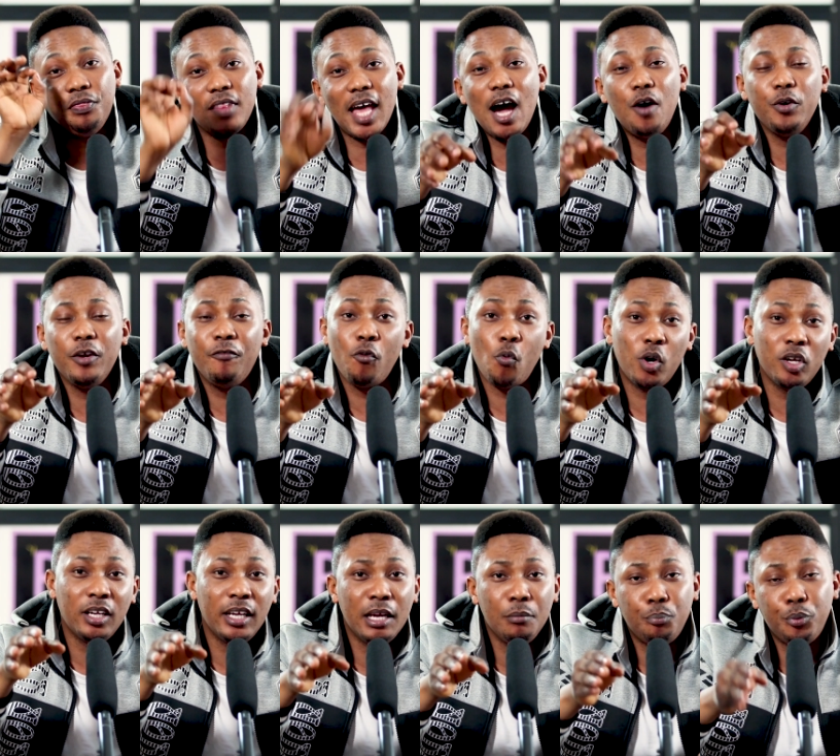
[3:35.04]
Now, if you want
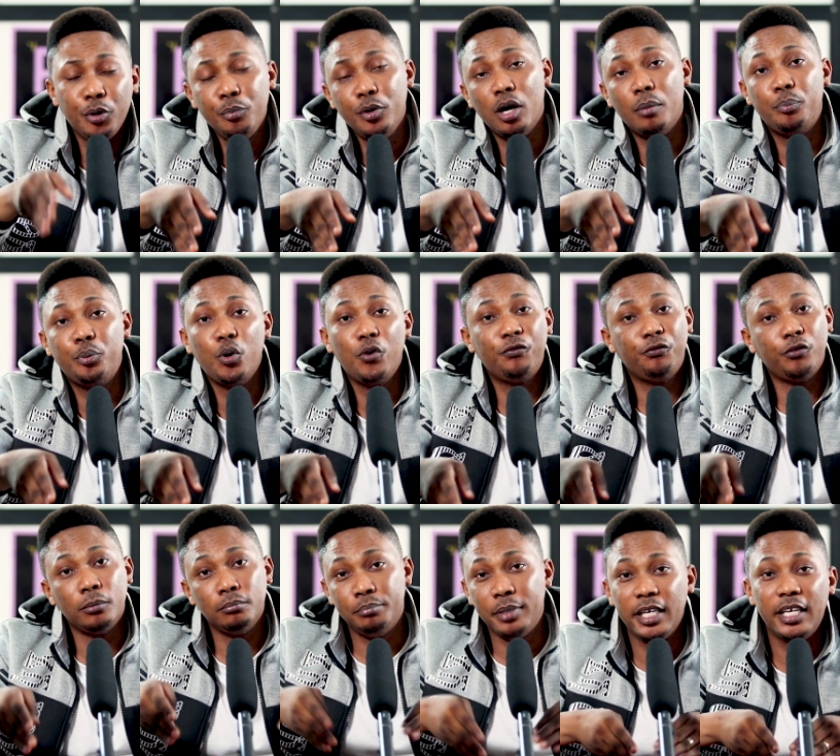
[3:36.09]
to learn Premiere Pro
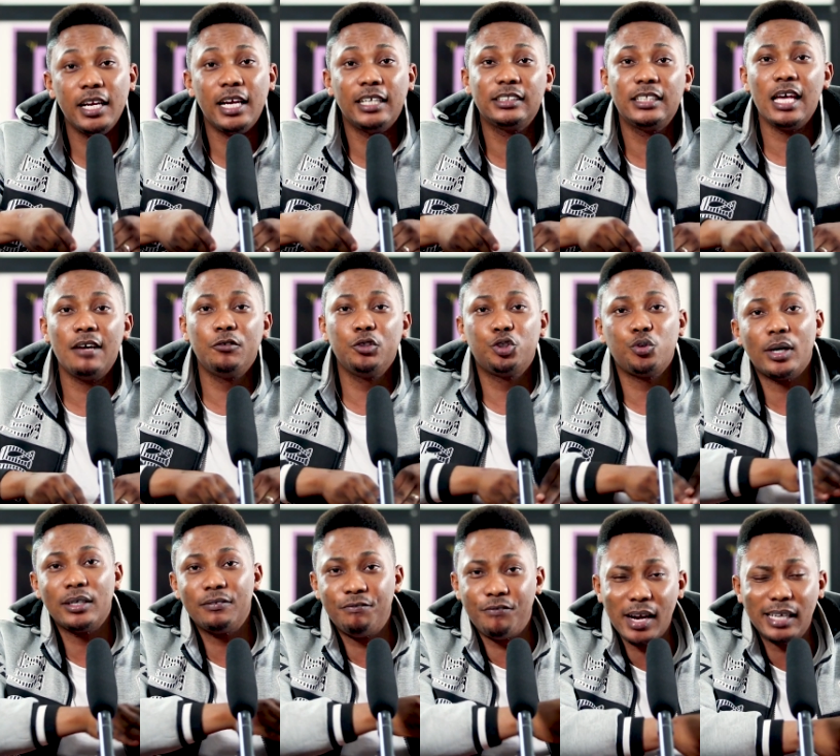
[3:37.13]
from beginners level to
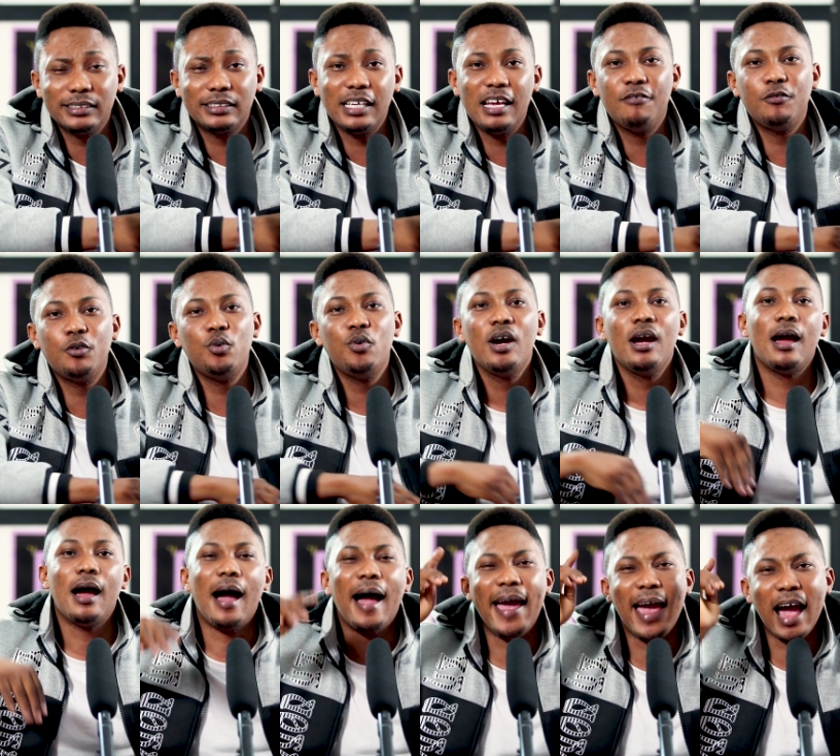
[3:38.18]
advanced level,
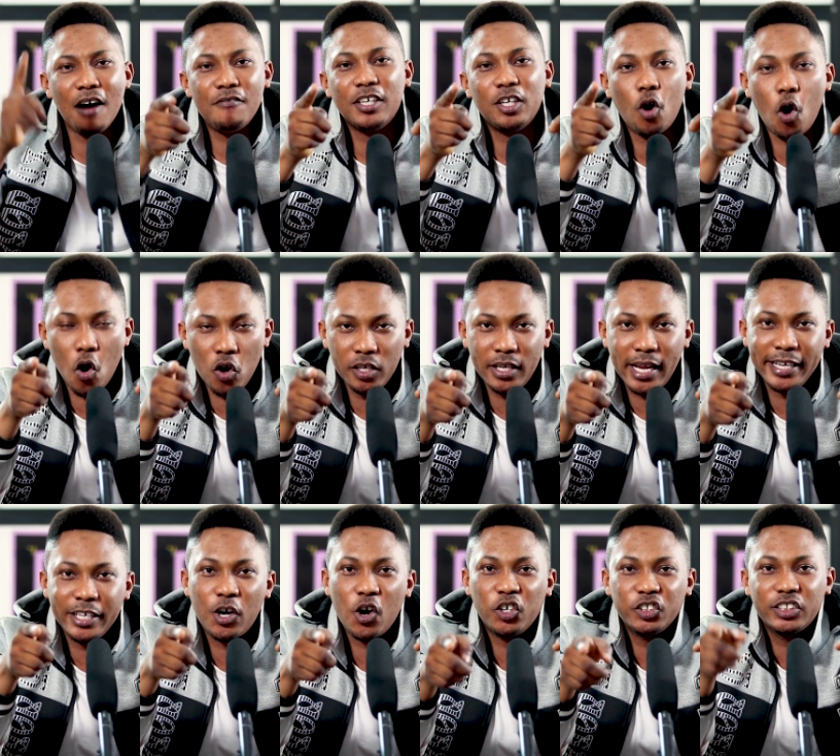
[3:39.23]
I have an
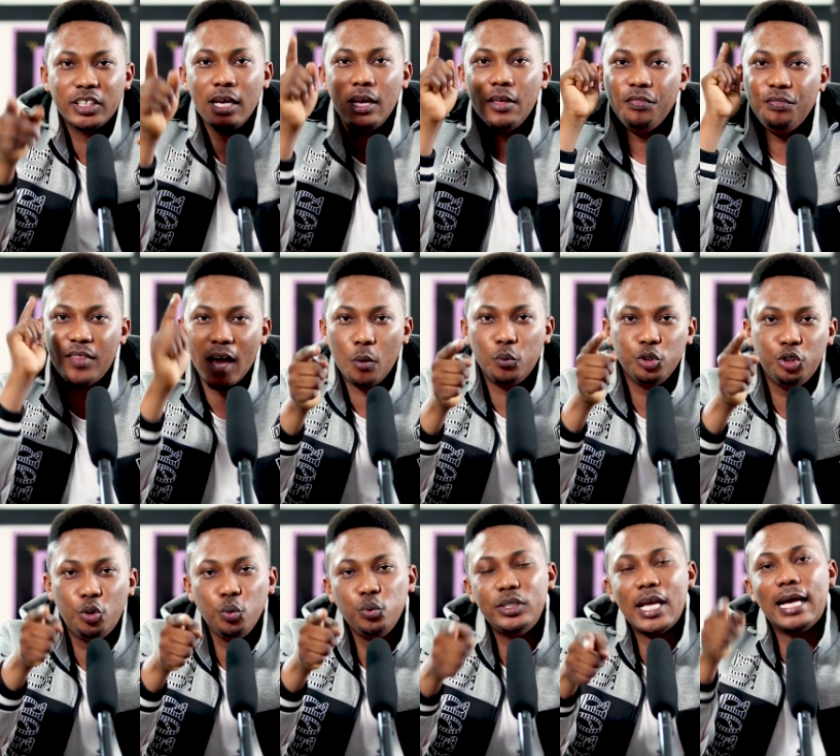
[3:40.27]
online course that will
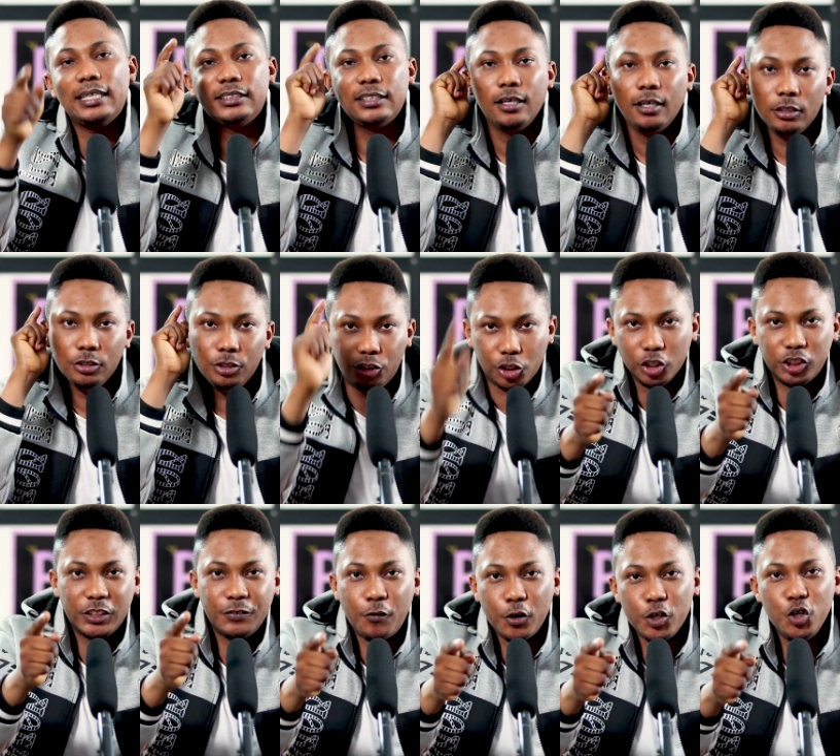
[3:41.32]
do that
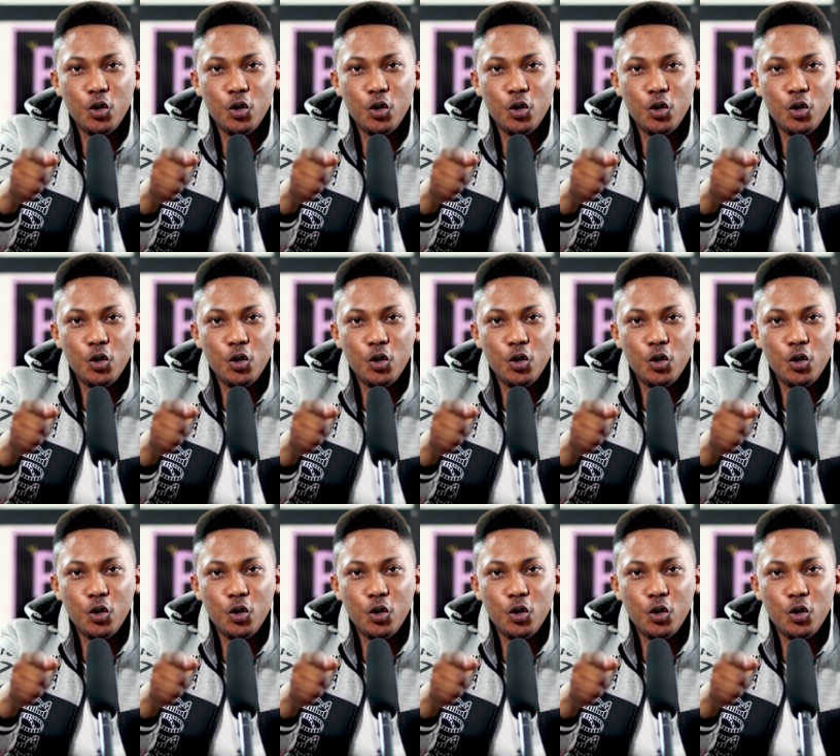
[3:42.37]
just for